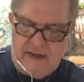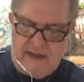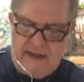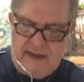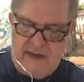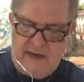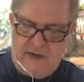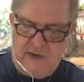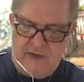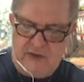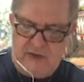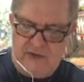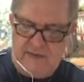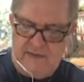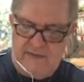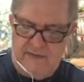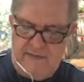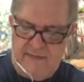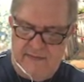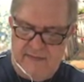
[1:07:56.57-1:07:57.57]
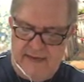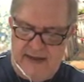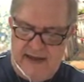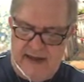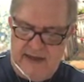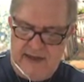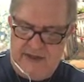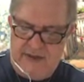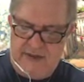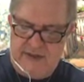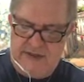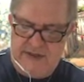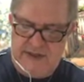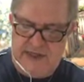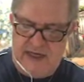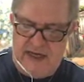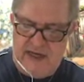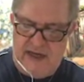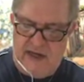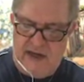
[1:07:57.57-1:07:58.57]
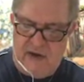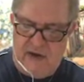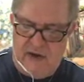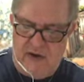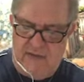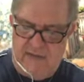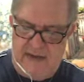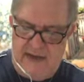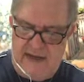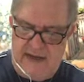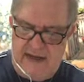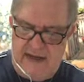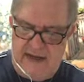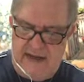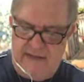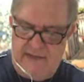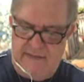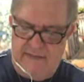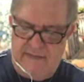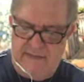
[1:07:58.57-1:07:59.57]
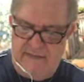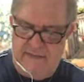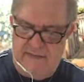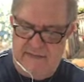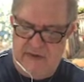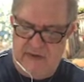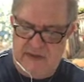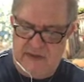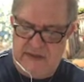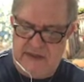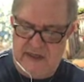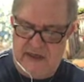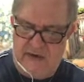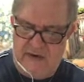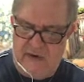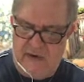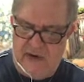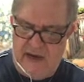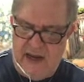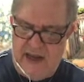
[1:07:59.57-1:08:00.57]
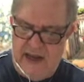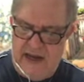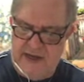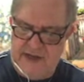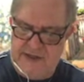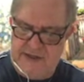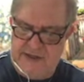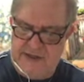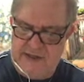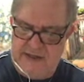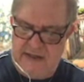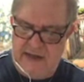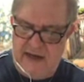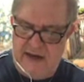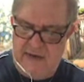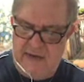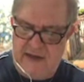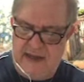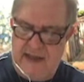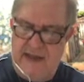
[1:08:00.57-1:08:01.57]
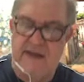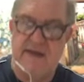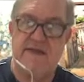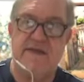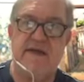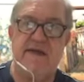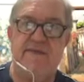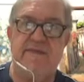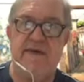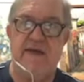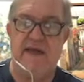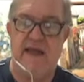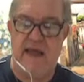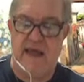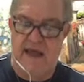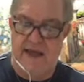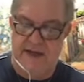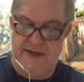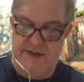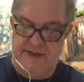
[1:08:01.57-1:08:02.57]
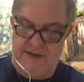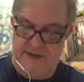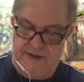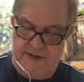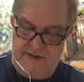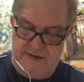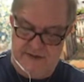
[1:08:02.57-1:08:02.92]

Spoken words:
equals minus j omega mu 0 h. Then we can determine h.